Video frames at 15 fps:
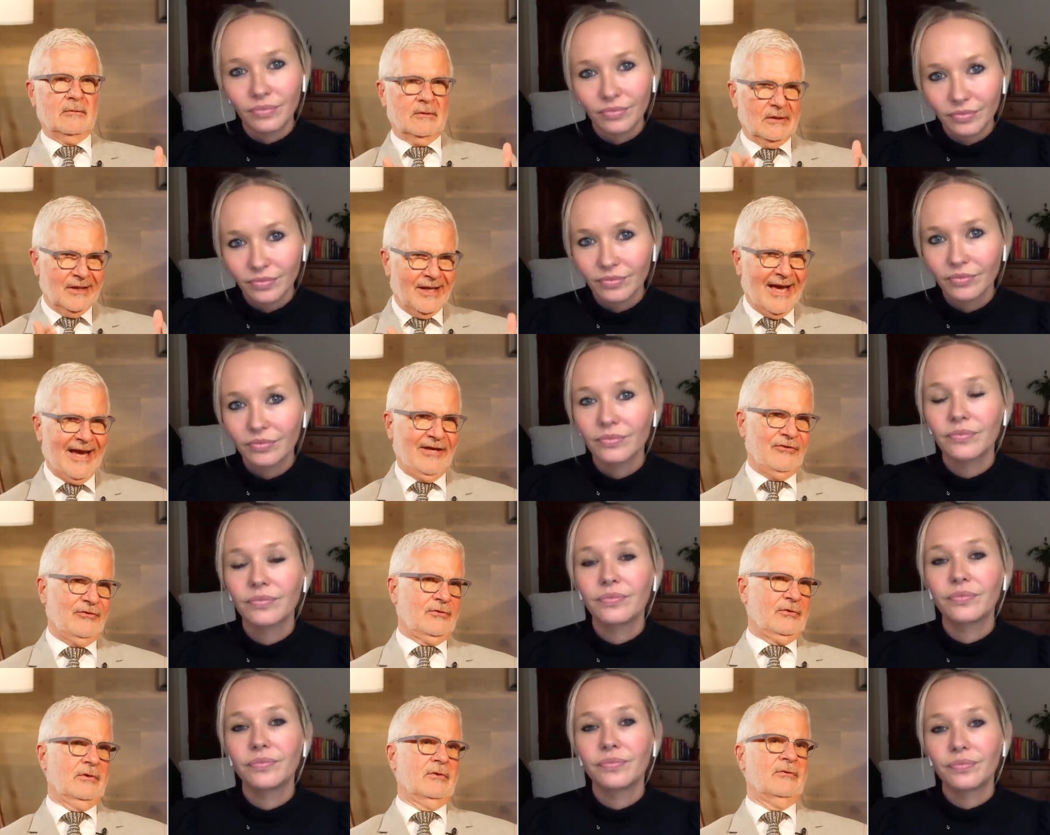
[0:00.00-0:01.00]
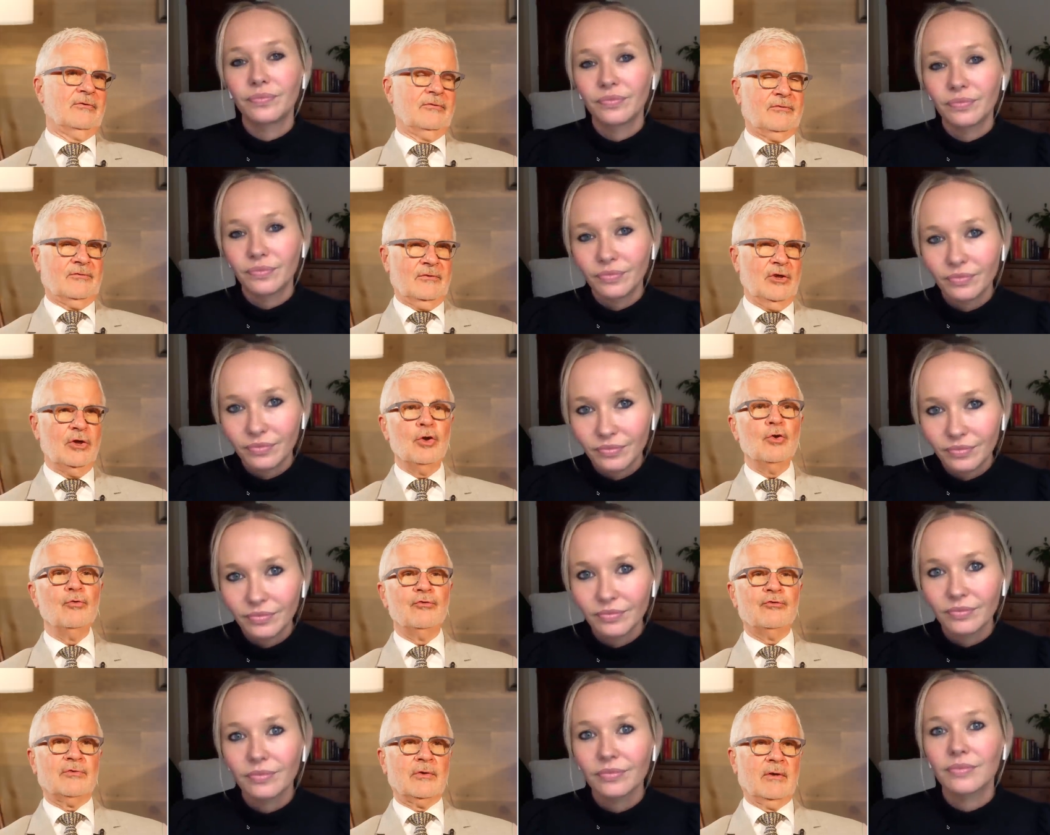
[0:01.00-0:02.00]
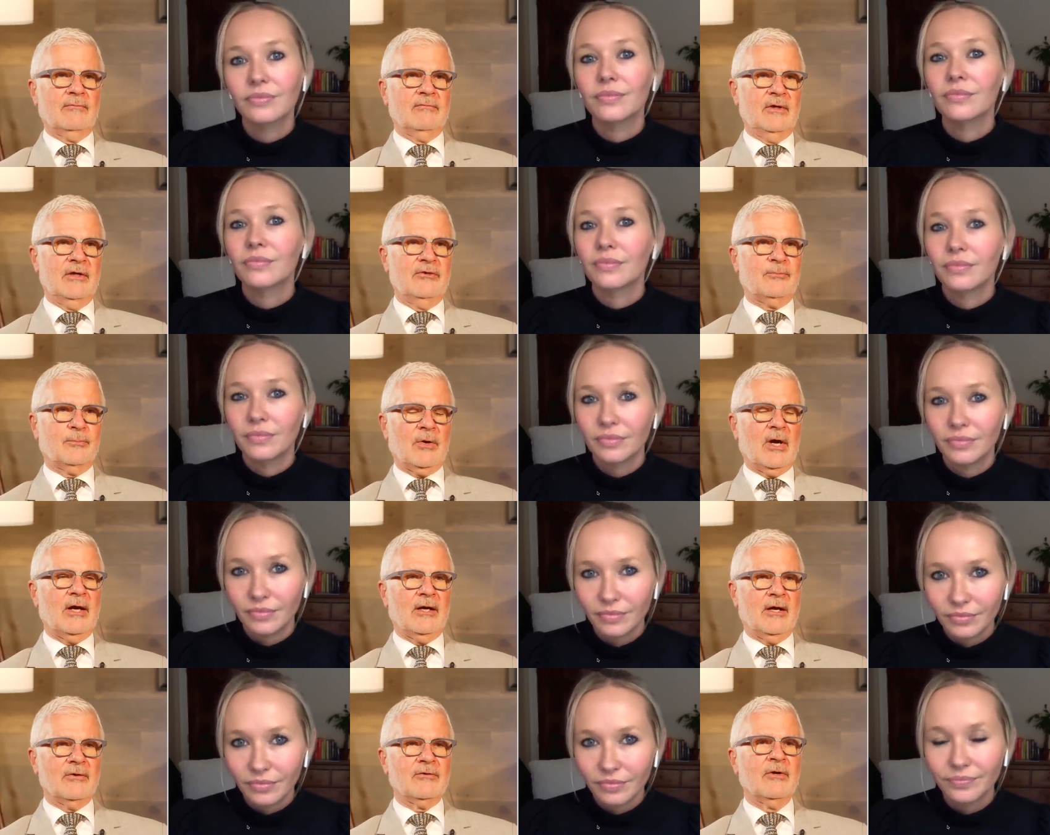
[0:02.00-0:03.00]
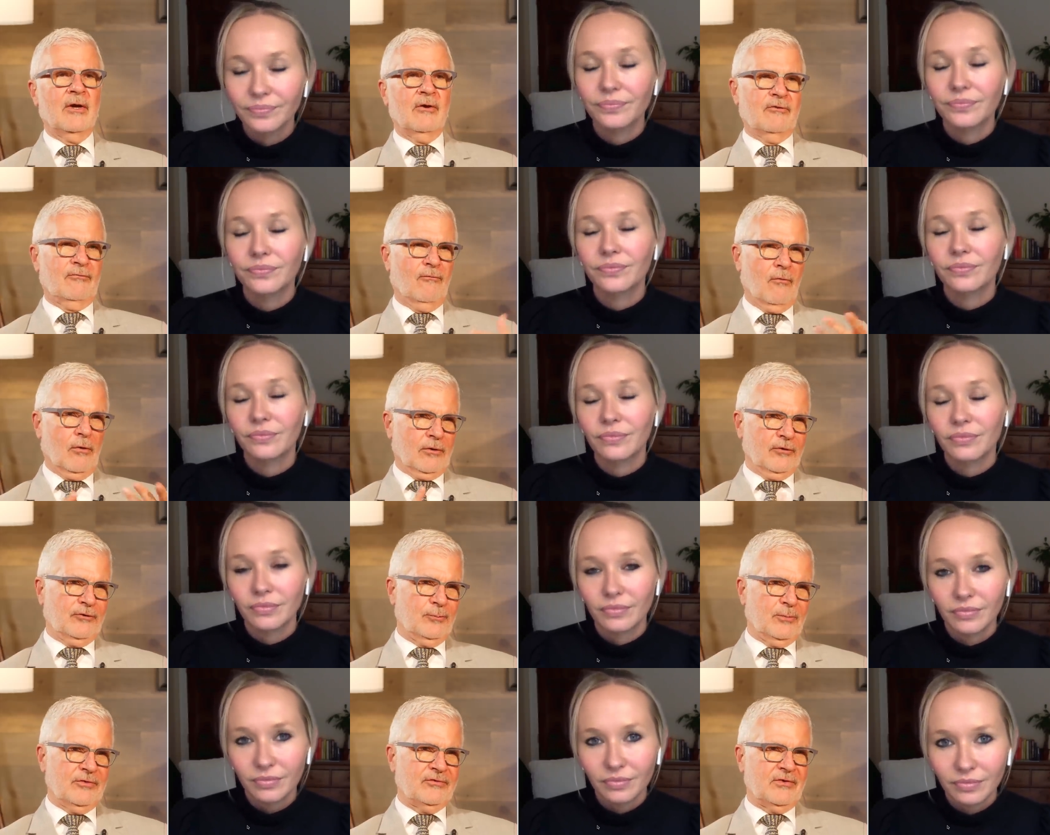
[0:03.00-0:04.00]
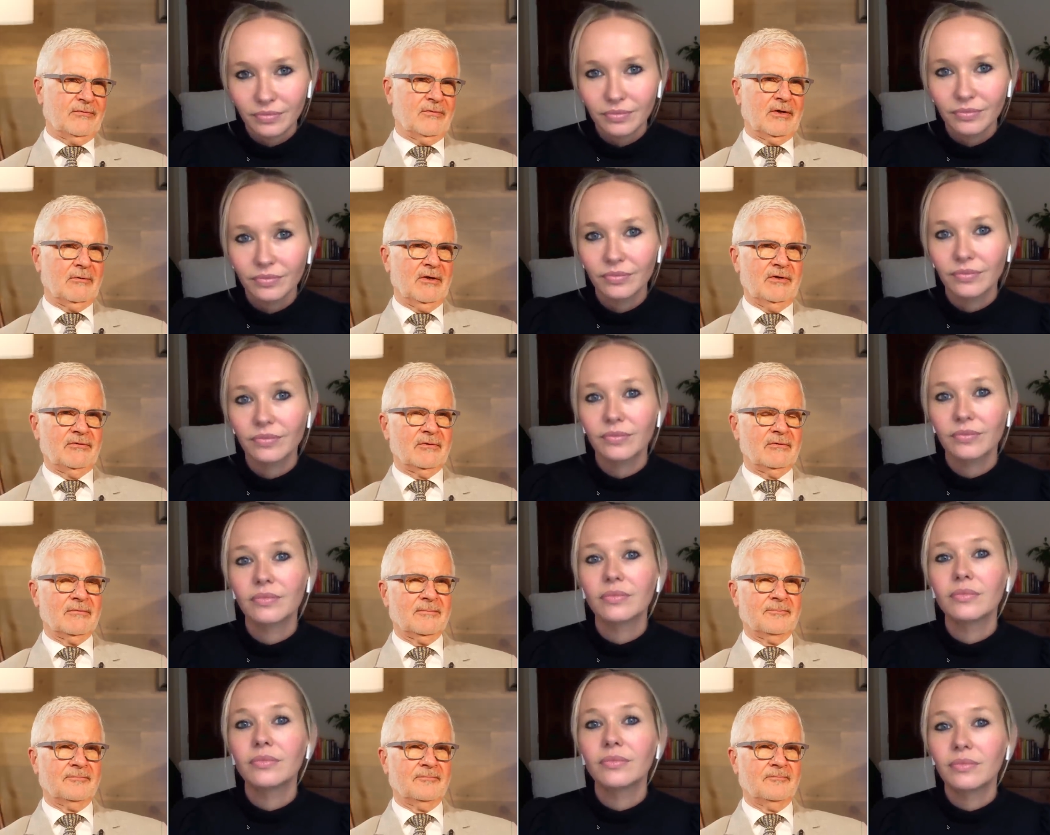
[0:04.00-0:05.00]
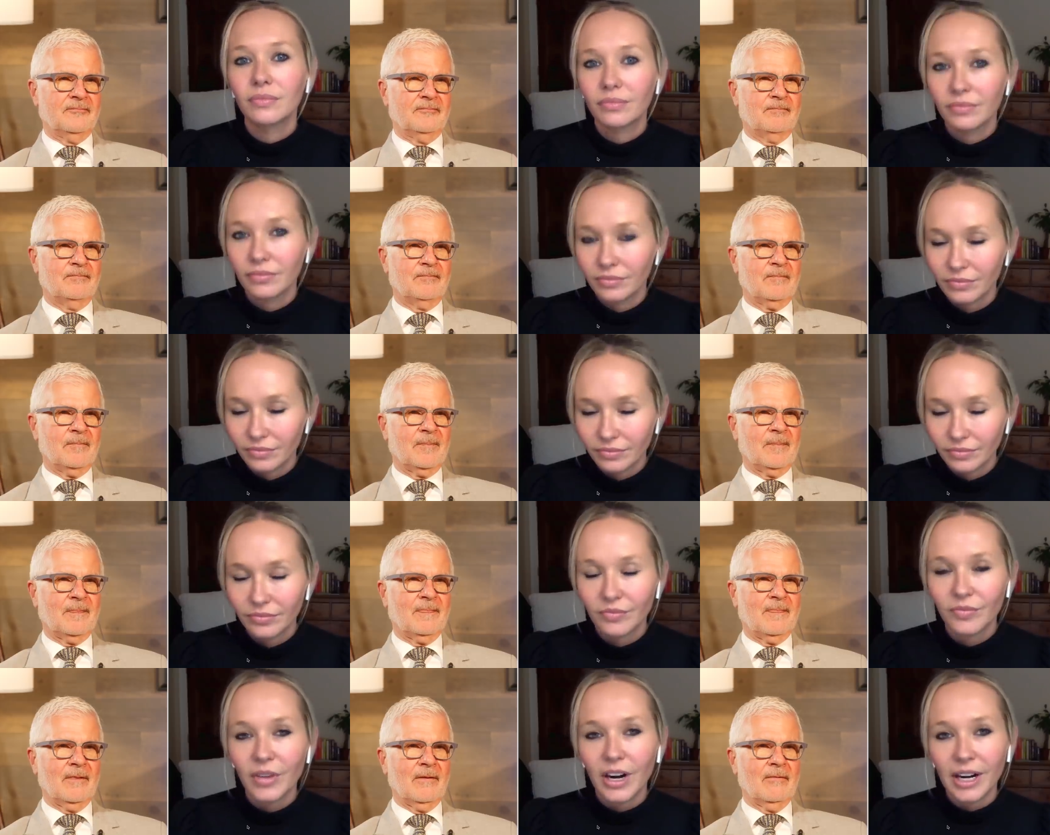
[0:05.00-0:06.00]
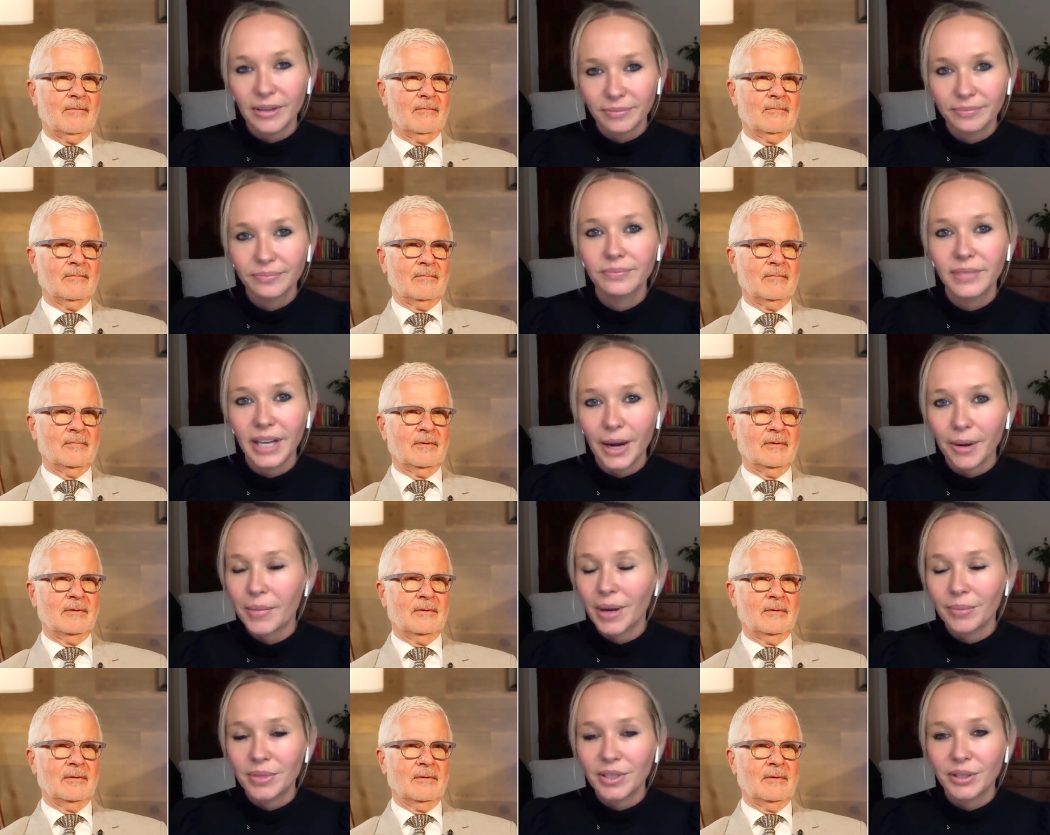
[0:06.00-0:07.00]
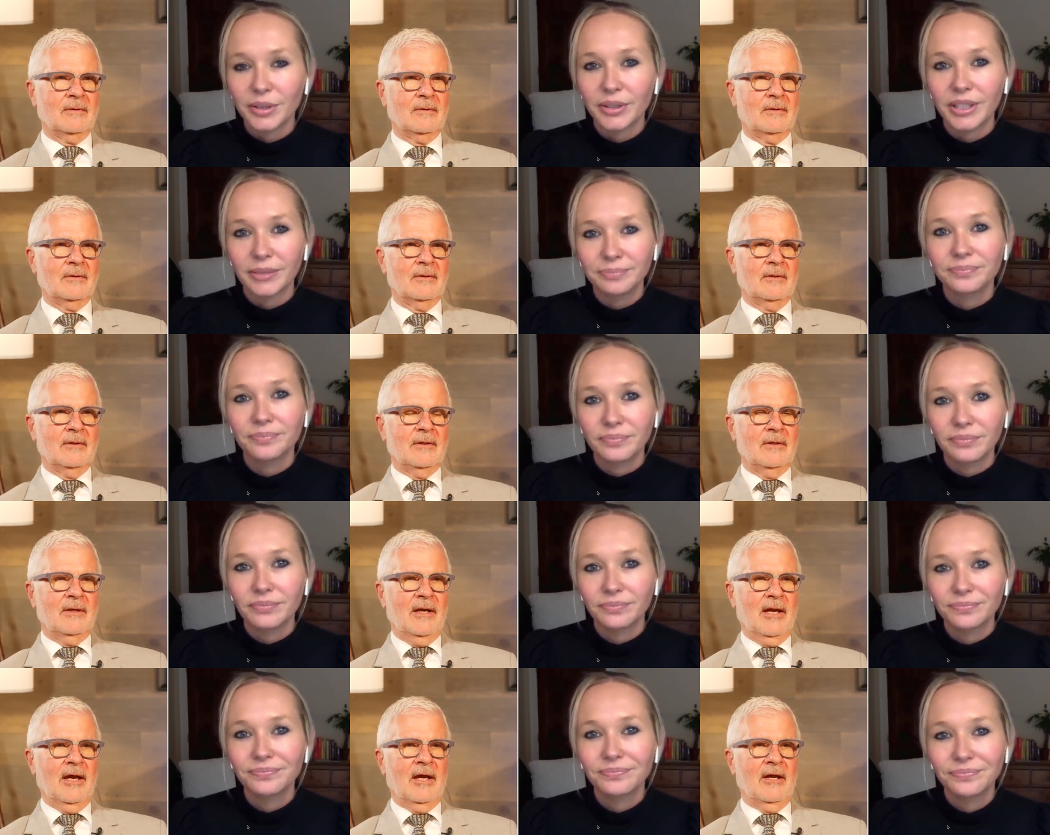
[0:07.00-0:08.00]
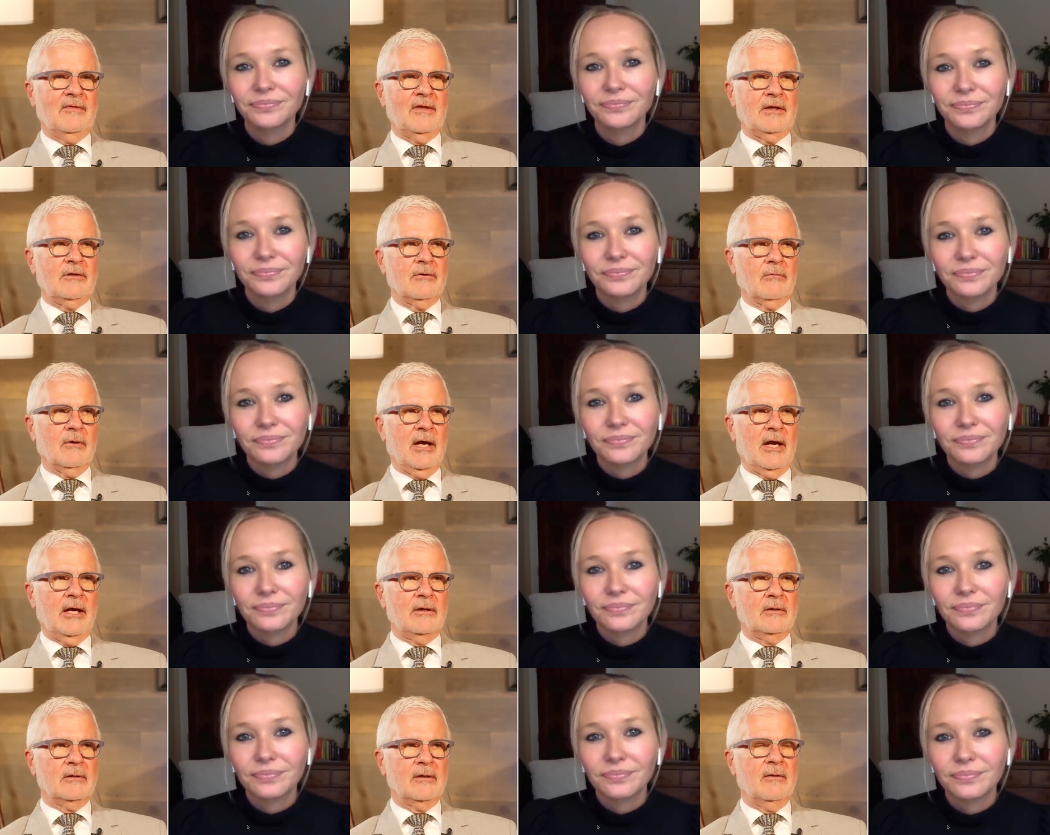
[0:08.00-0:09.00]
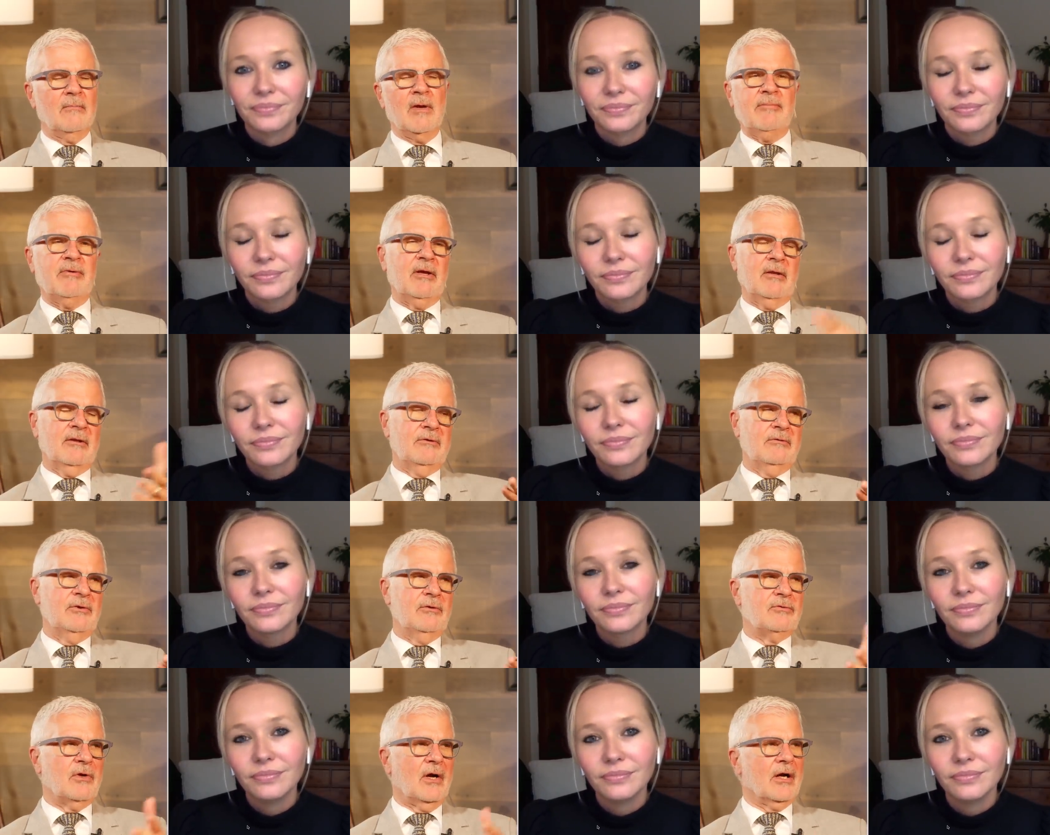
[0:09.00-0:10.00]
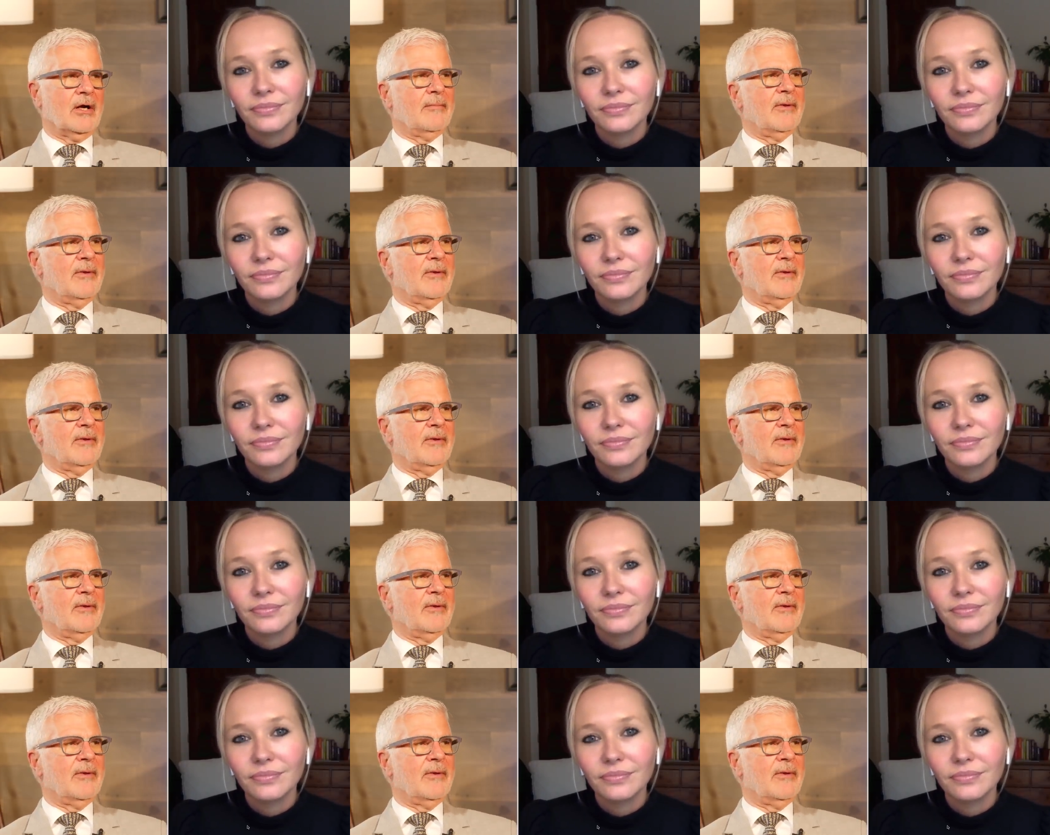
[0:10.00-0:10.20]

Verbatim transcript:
Speaker 1: licensed use of these products for specific reasons.
Speaker 2: Right. Yeah, absolutely.
Speaker 1: And I think you're right. And uh, maybe you talk